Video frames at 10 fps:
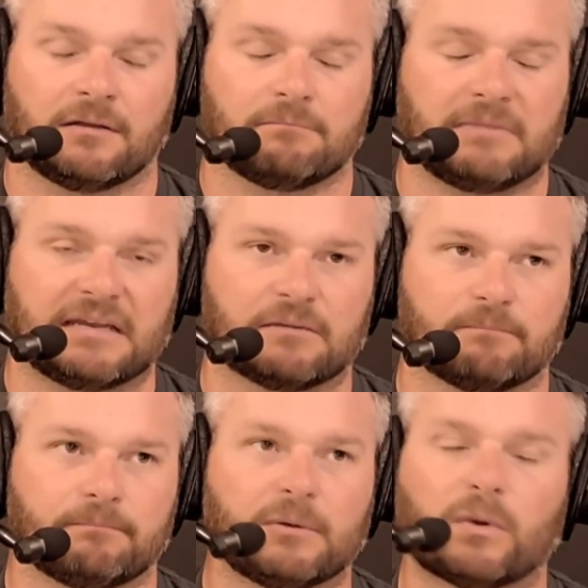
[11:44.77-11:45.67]
Meaning
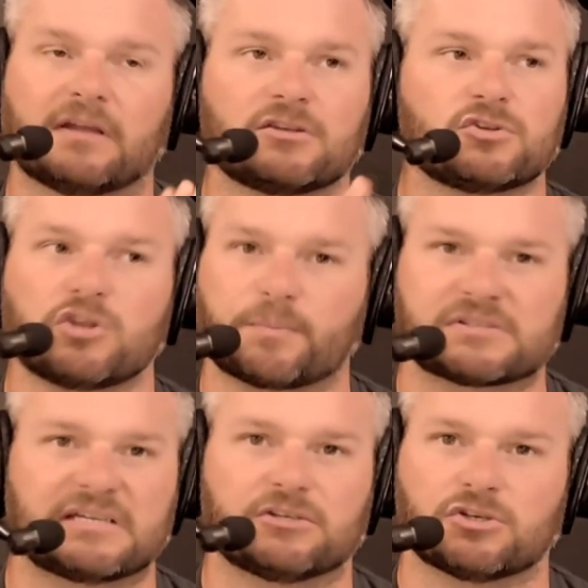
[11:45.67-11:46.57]
be willing to do the
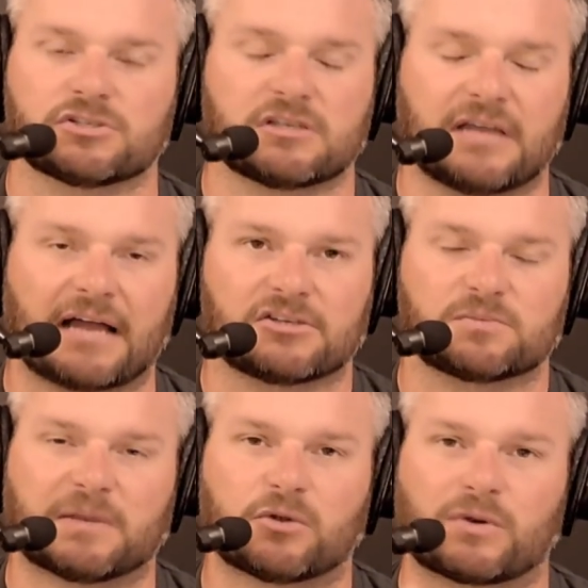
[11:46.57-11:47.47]
procedures, not just
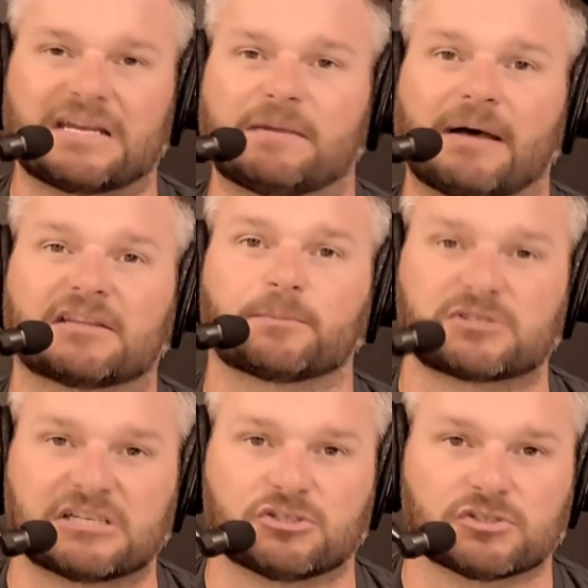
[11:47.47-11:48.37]
be greedy about the
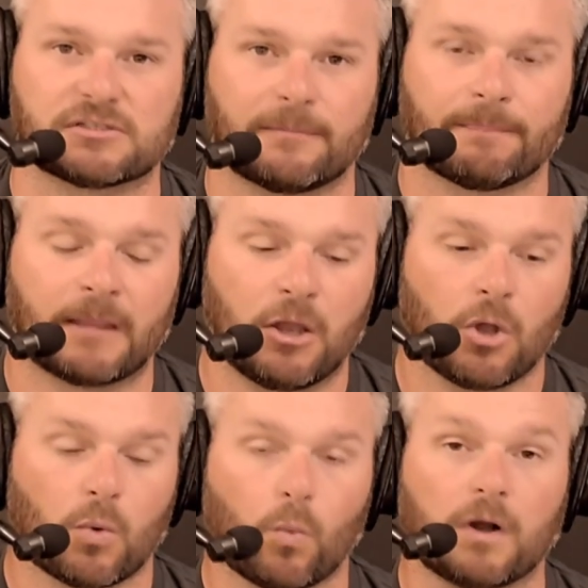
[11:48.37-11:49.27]
procedures.
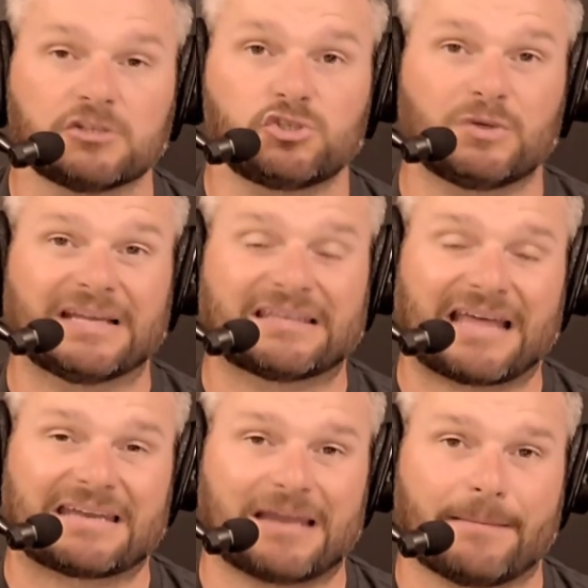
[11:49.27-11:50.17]
Once you get to
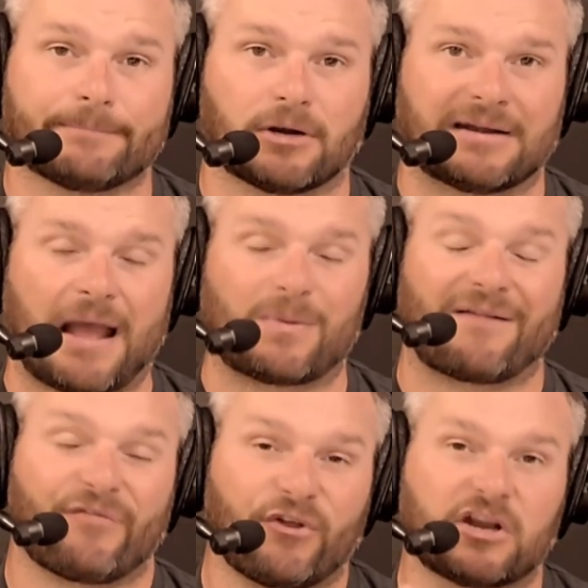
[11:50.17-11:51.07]
that number, now we
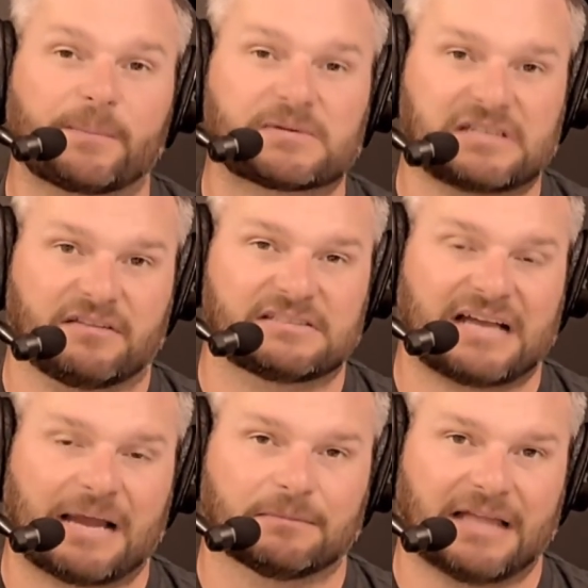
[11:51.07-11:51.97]
have 30% of the
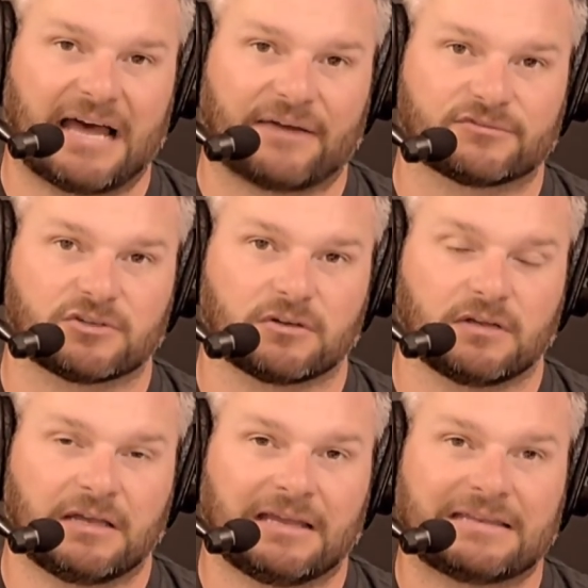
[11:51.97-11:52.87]
time left.
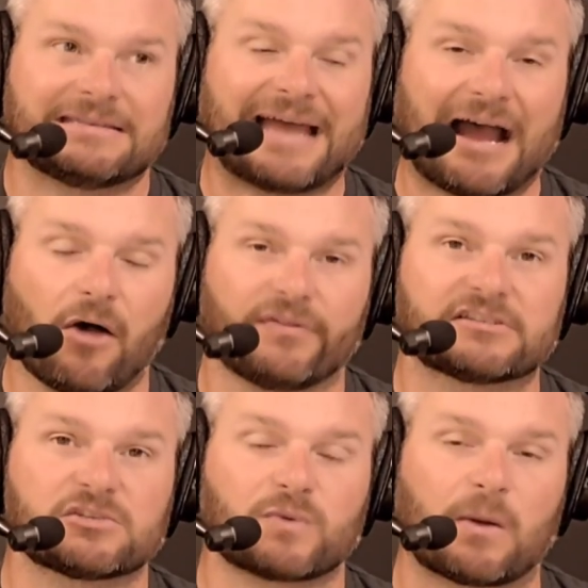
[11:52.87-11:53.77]
Now this
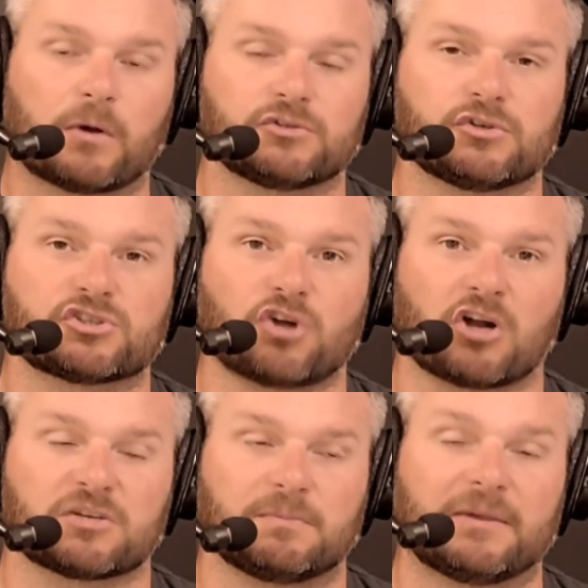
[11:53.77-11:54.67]
is where I want you to
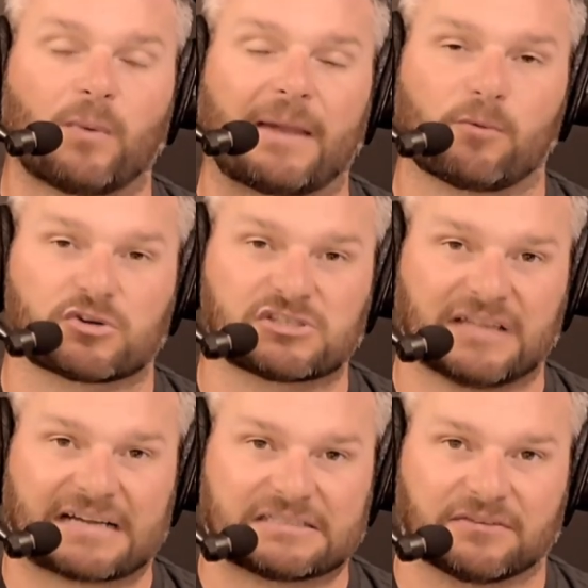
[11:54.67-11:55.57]
start to be way more
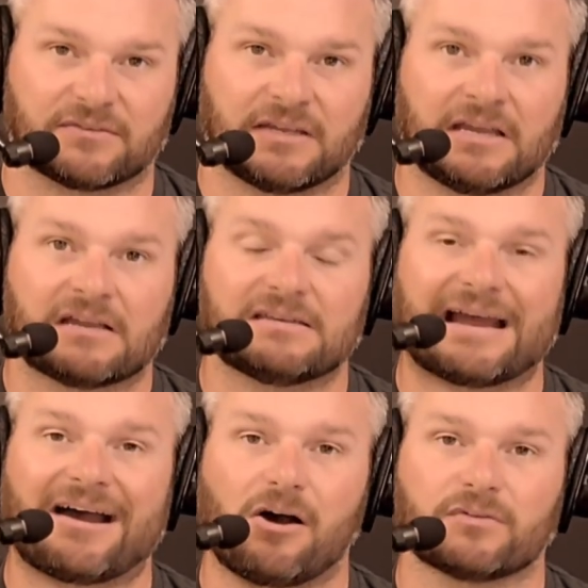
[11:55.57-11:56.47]
selective.
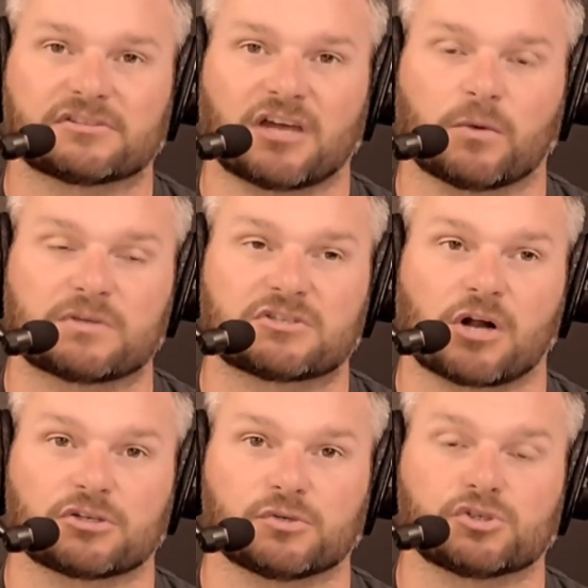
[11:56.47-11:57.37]
Now all of a sudden we
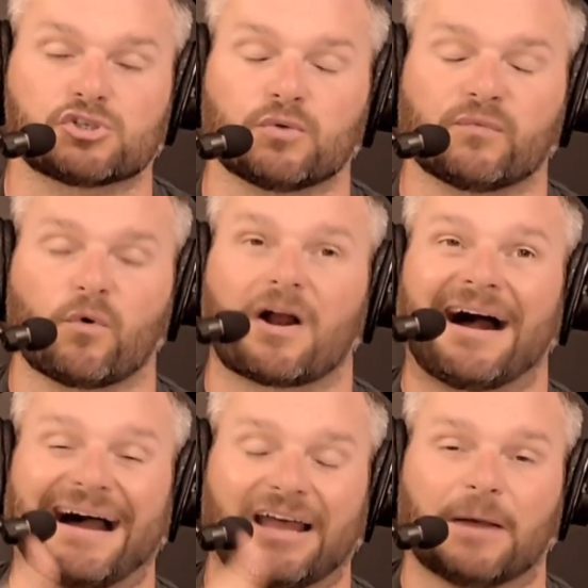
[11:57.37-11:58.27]
start to shoot for
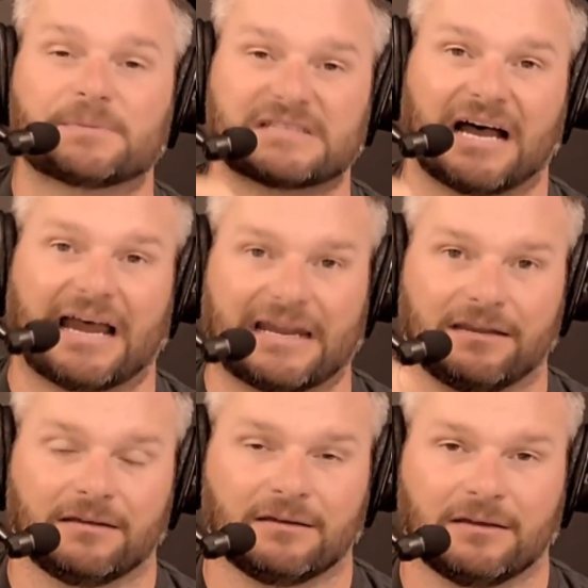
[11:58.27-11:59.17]
high upside
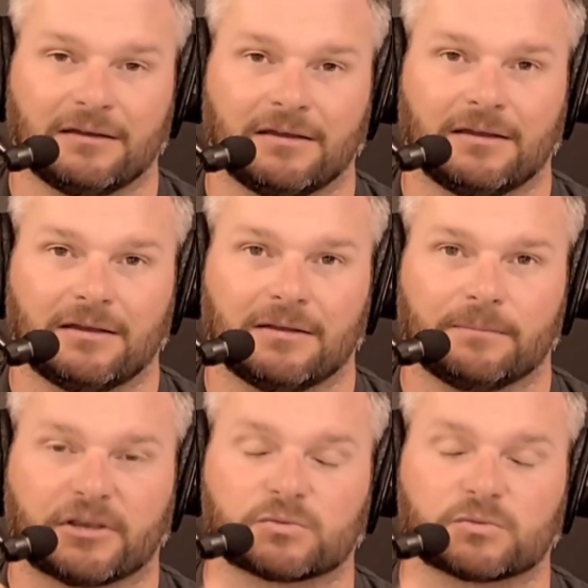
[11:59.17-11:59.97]
because